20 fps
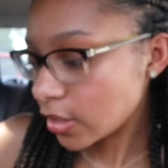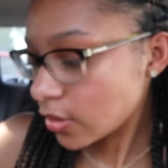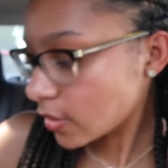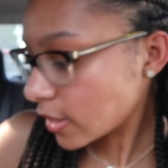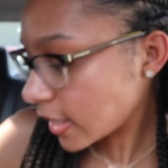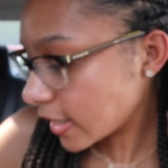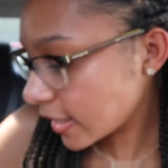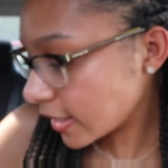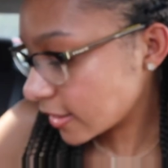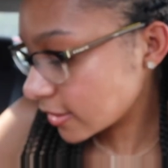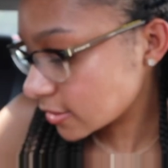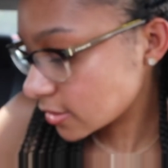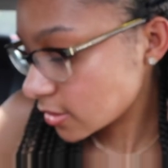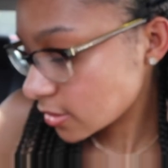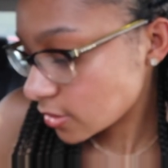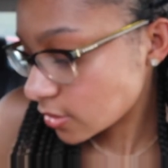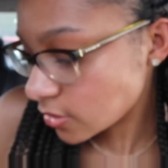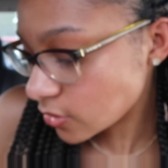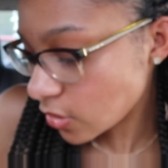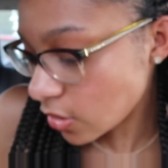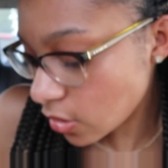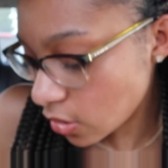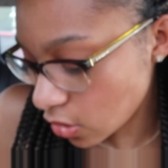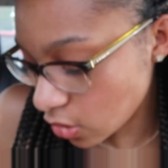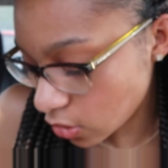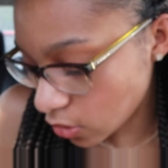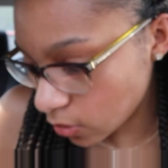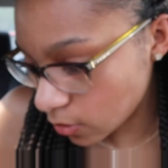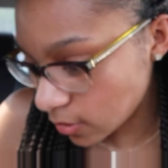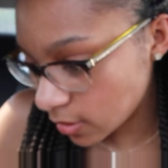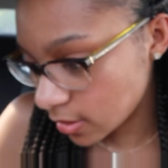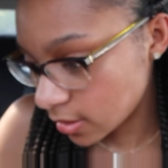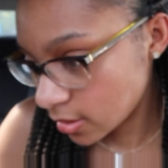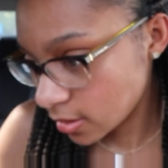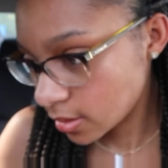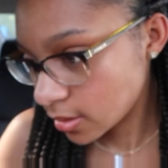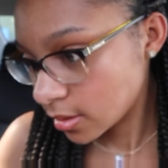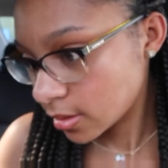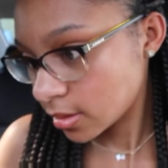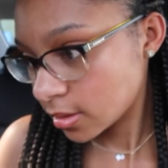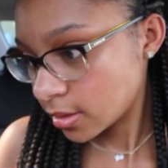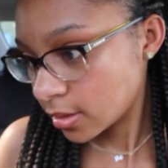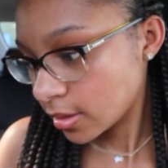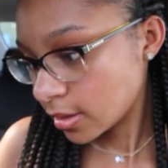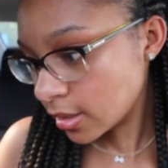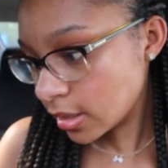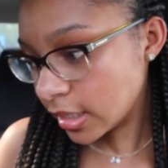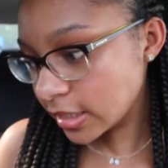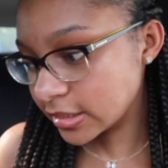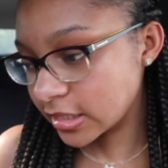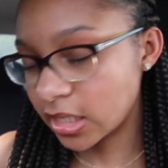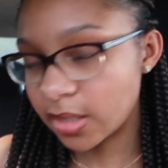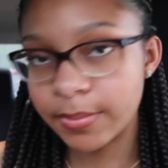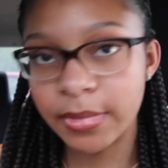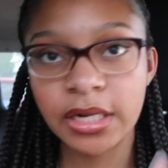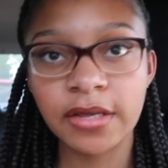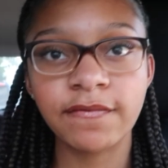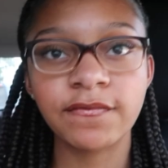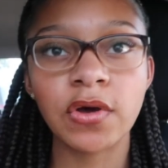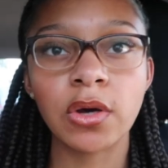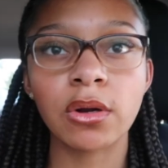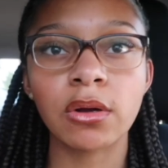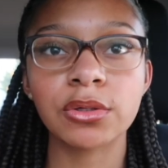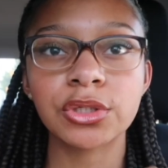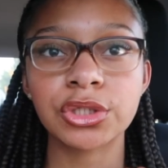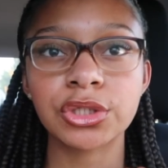right you guys so i did a mini photo